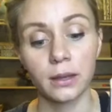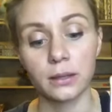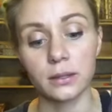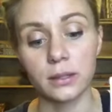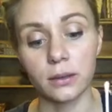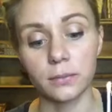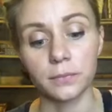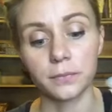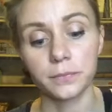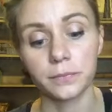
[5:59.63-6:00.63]
So
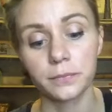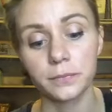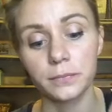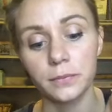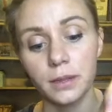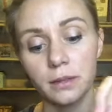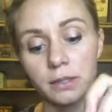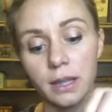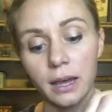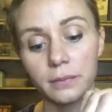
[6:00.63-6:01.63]
there's
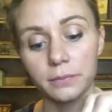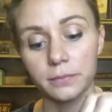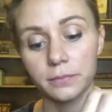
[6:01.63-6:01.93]
that.